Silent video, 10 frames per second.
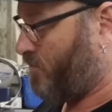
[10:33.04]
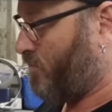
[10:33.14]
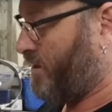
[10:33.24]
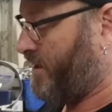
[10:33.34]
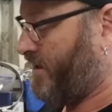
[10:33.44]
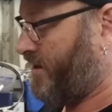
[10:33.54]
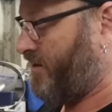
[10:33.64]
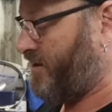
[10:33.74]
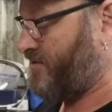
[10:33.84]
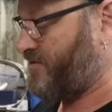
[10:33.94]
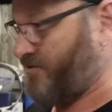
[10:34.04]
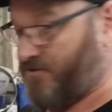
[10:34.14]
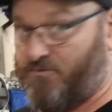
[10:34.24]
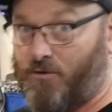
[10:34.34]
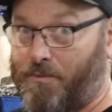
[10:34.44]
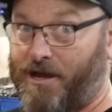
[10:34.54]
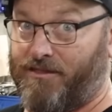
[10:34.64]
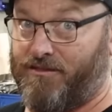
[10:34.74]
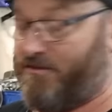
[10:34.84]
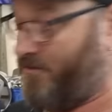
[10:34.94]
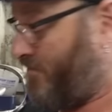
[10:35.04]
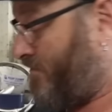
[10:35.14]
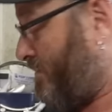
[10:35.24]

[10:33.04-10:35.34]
we are going to swap out the,